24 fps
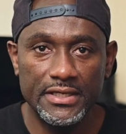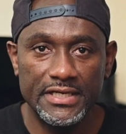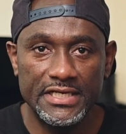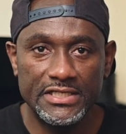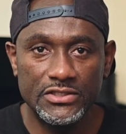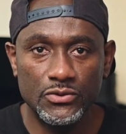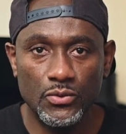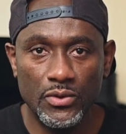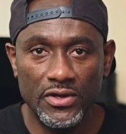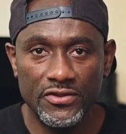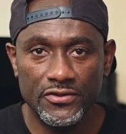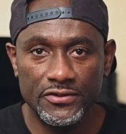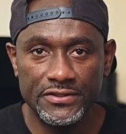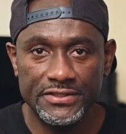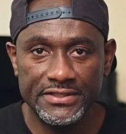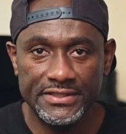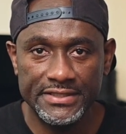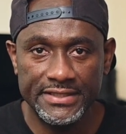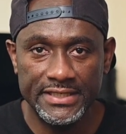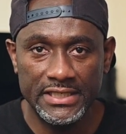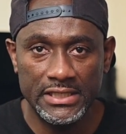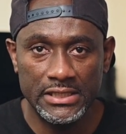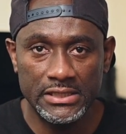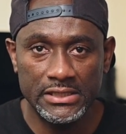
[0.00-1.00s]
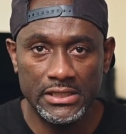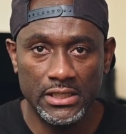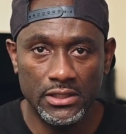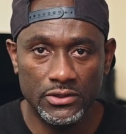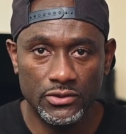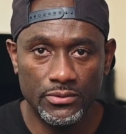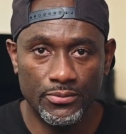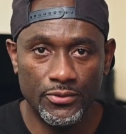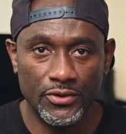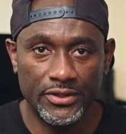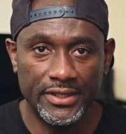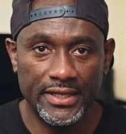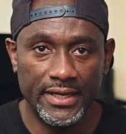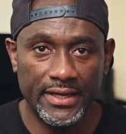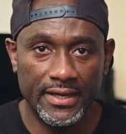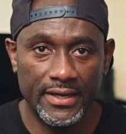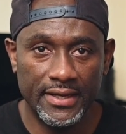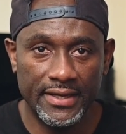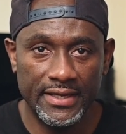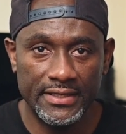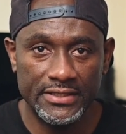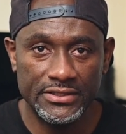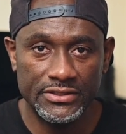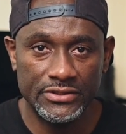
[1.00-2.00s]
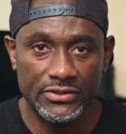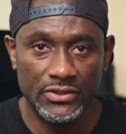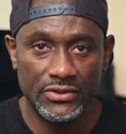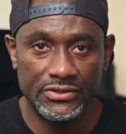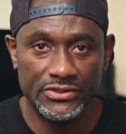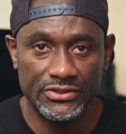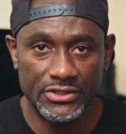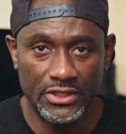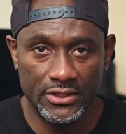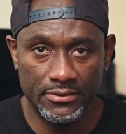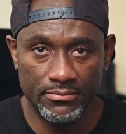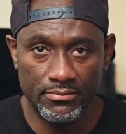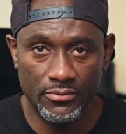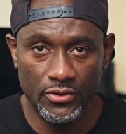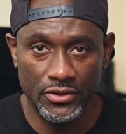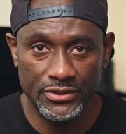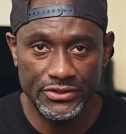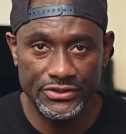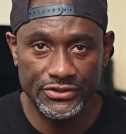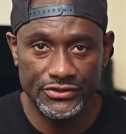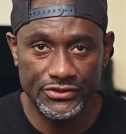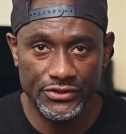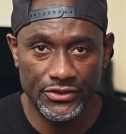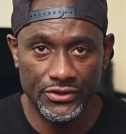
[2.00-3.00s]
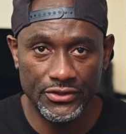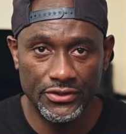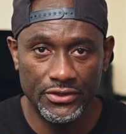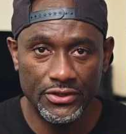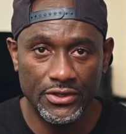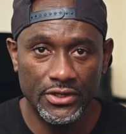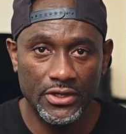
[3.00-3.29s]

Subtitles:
It's weather sealed to protect against dust and moisture.